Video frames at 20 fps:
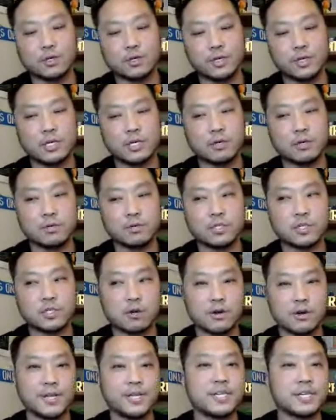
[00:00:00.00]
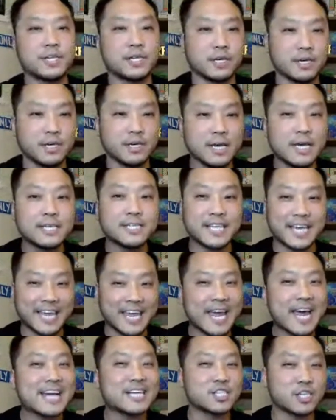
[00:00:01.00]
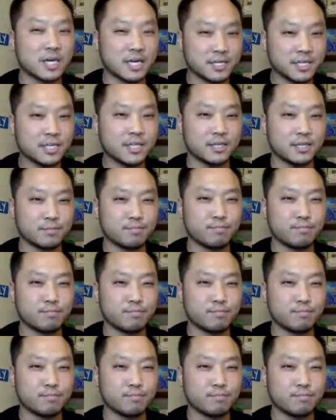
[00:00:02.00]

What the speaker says: You know, it's starting to catch on to this